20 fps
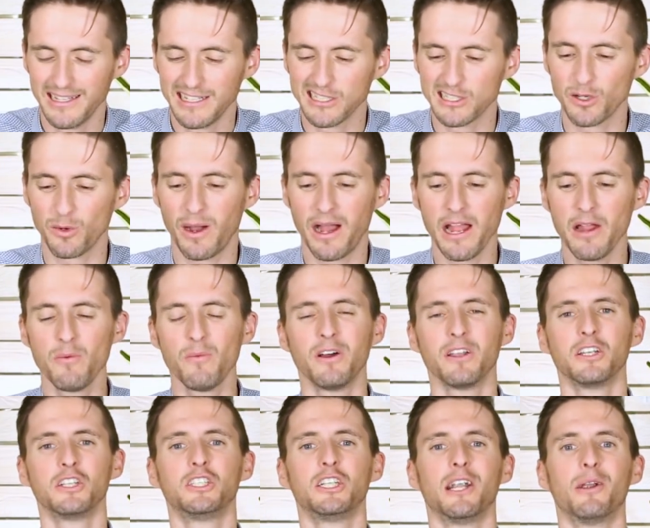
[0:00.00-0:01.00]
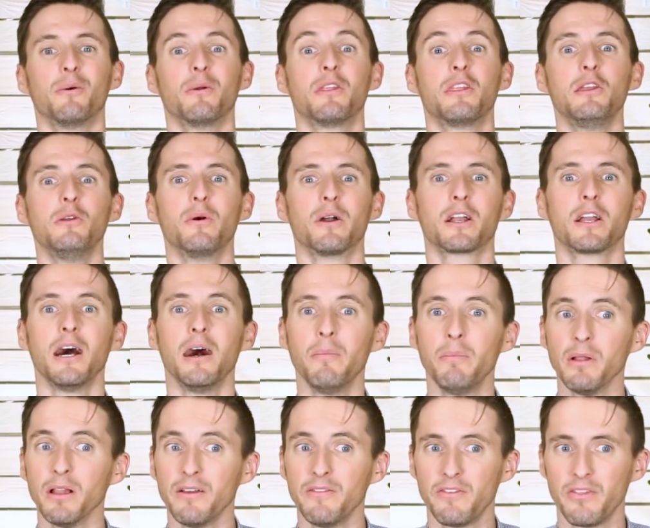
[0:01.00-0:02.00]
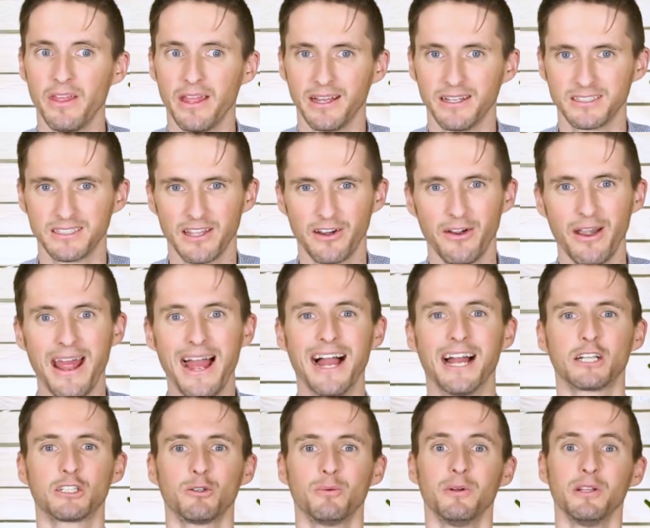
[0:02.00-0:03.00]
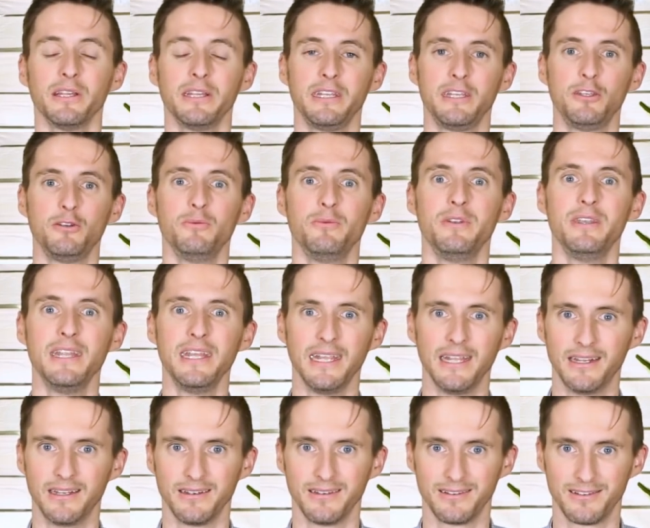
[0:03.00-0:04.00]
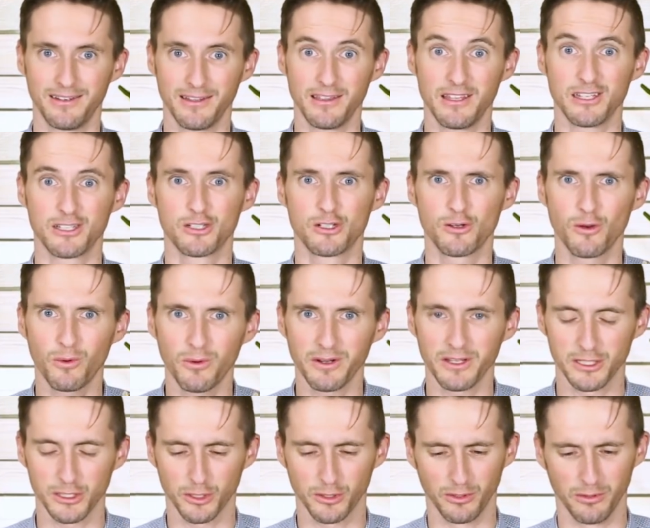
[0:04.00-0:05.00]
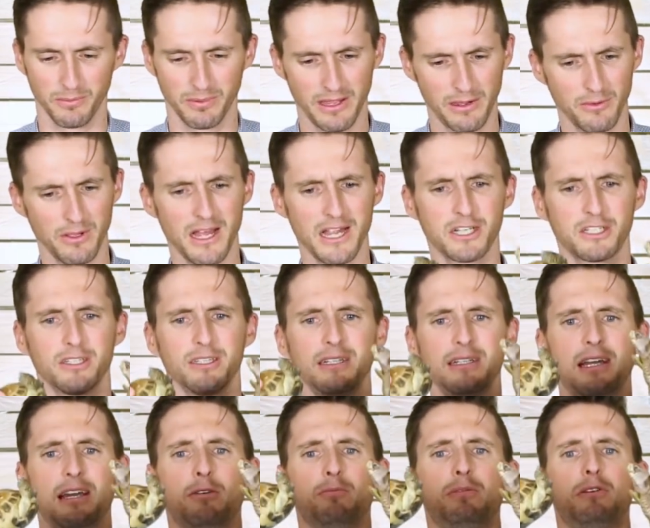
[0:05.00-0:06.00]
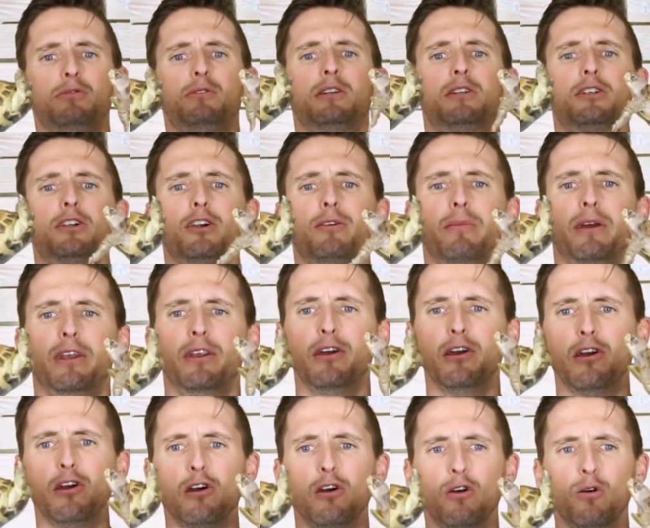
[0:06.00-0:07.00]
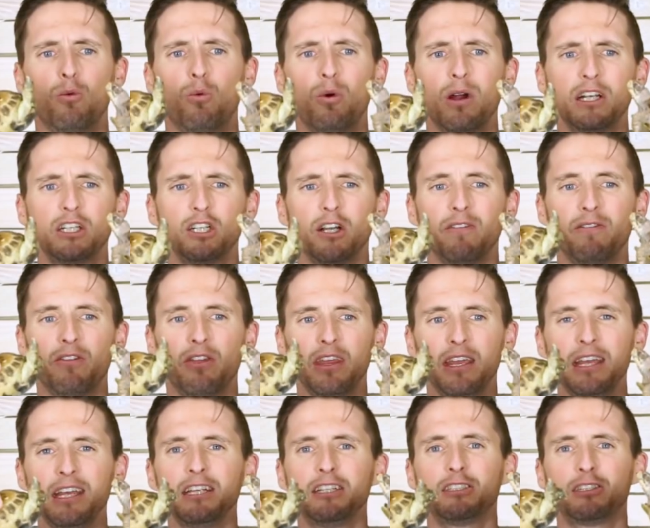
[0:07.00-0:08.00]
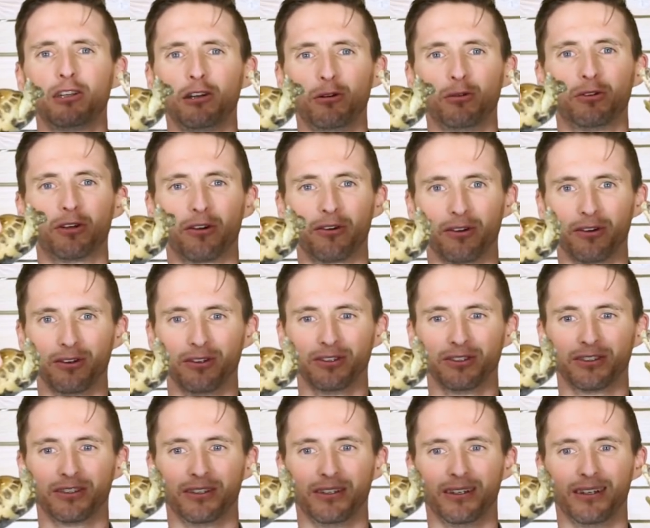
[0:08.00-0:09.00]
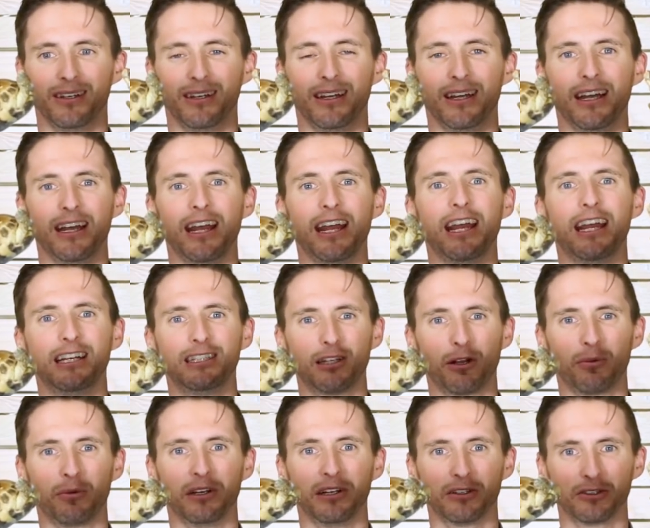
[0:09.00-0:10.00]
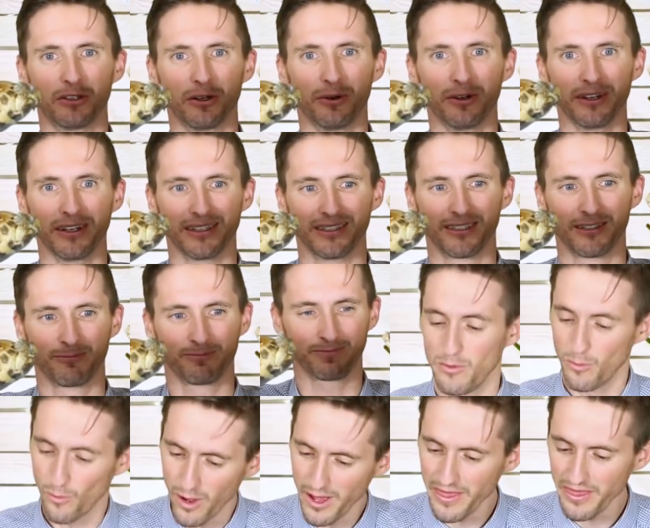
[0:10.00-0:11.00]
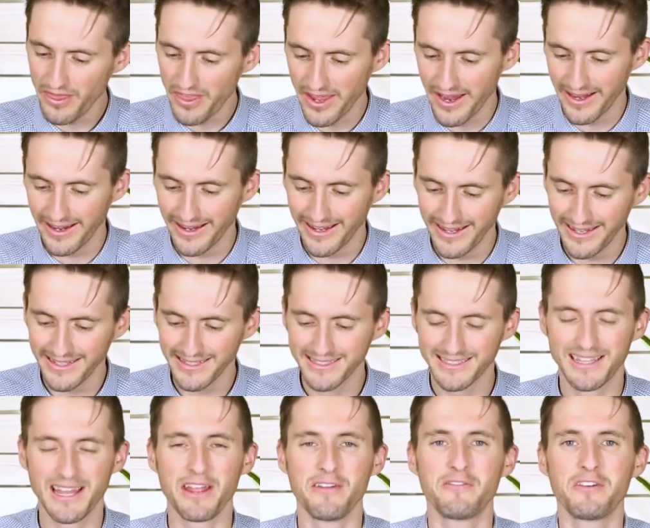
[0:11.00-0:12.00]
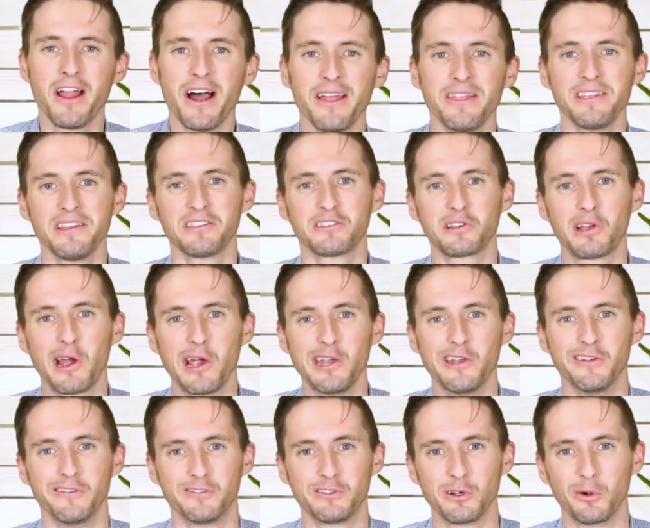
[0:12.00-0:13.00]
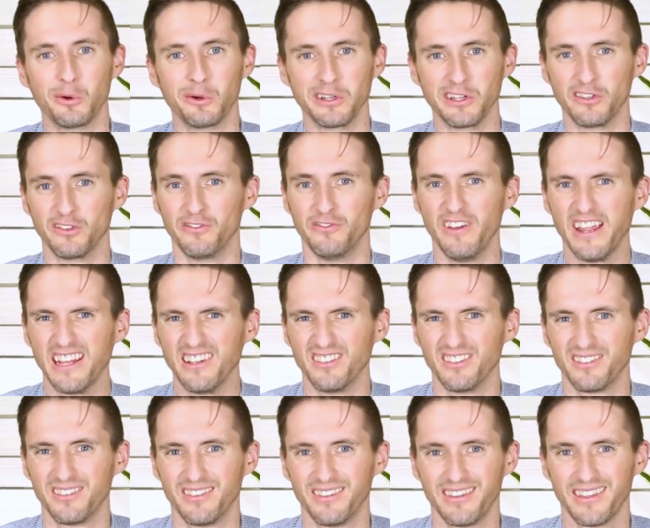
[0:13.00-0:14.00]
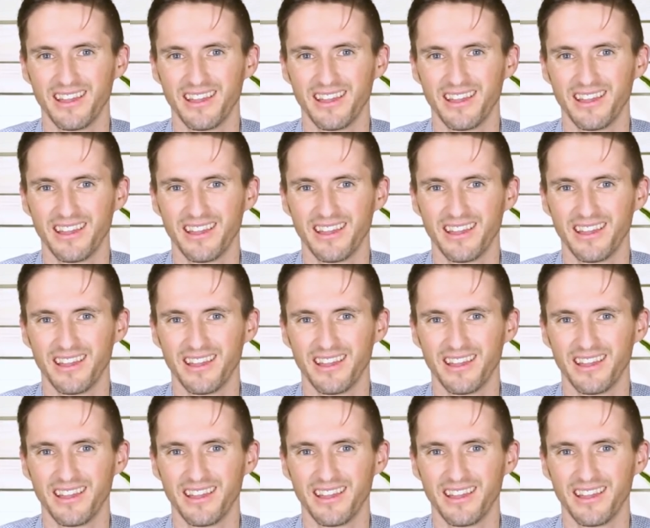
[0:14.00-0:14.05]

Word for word: So I want to share with you a couple of things that are actually unique to this tortoise group that will actually help you determine which of these two turtles is a real tortoise. One thing is they've got this kind of tortoise face.